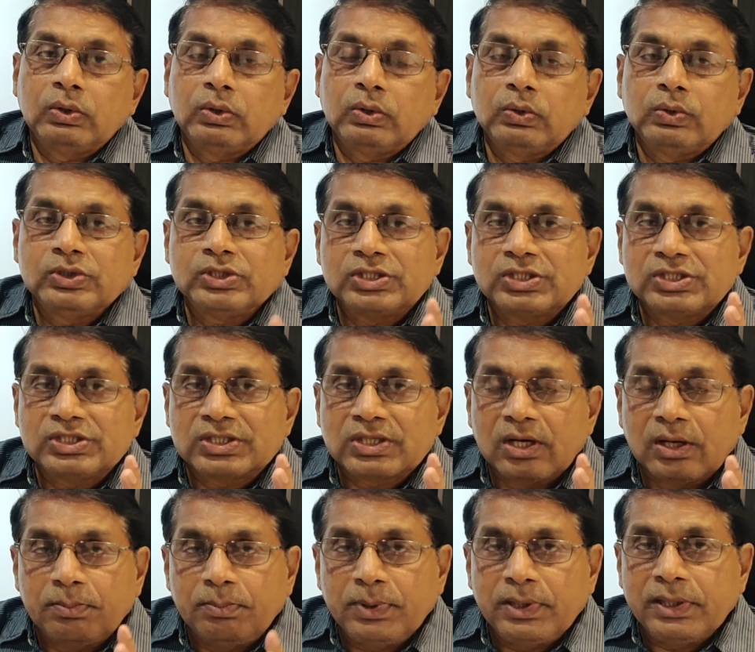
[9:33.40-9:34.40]
which is
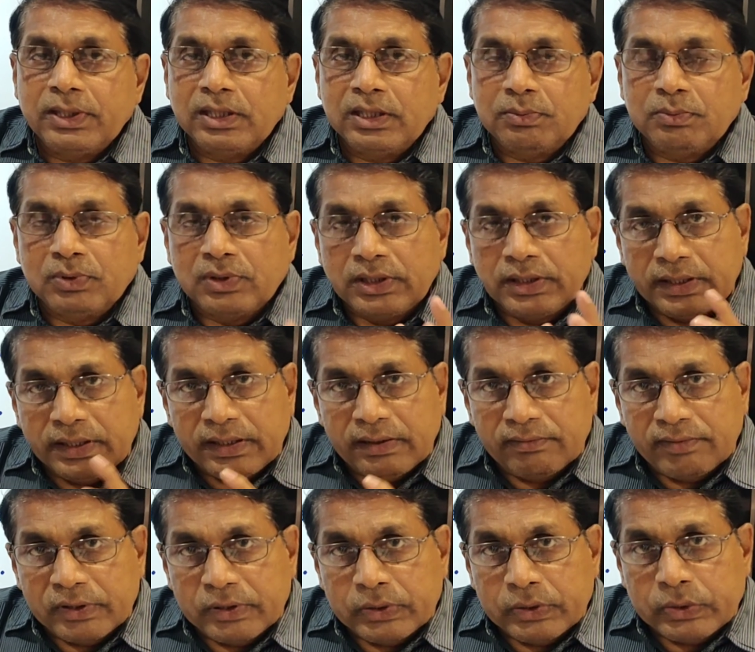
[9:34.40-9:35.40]
applicable
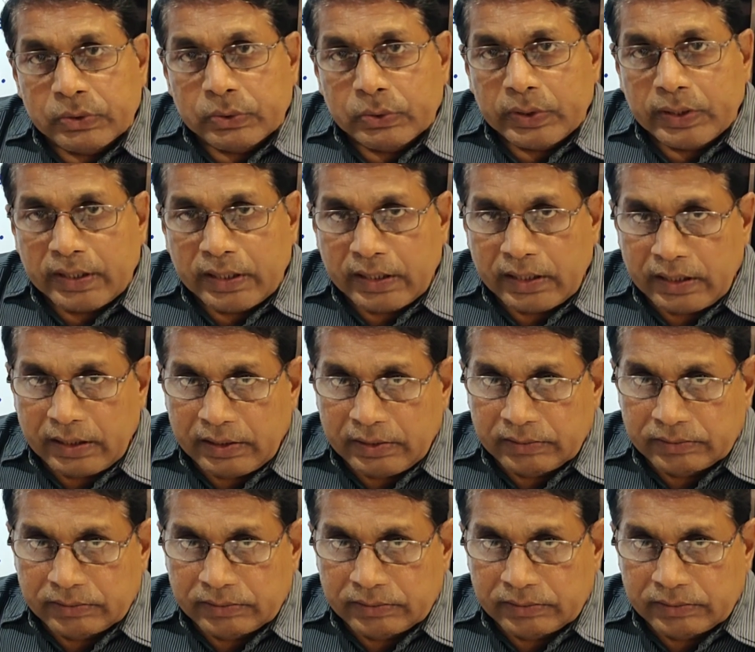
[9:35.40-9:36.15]
even today.